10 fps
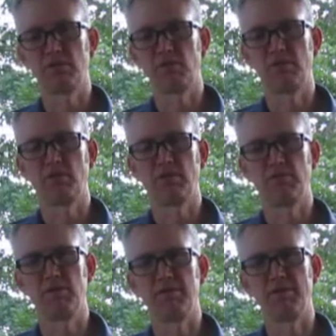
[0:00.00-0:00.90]
There were,
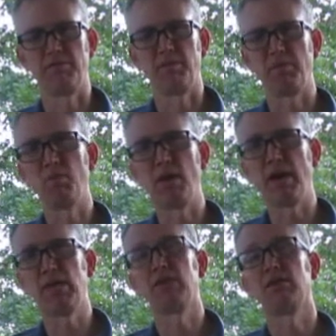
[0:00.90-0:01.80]
if I remember
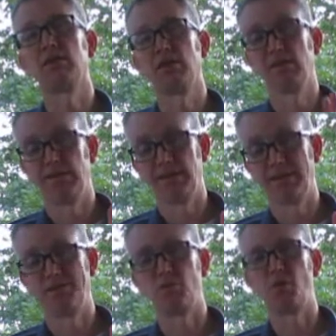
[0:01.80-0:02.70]
right,
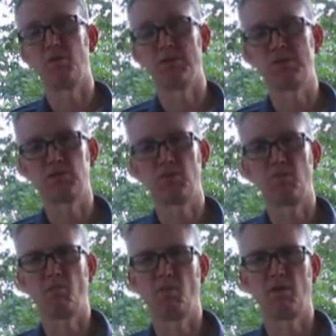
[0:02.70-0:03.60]
okay, don't quote me on this. There
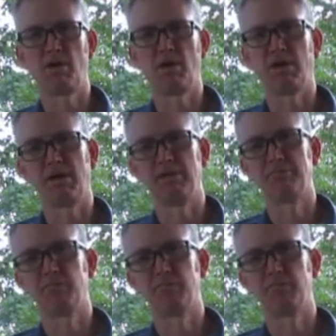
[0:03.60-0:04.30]
were more uh,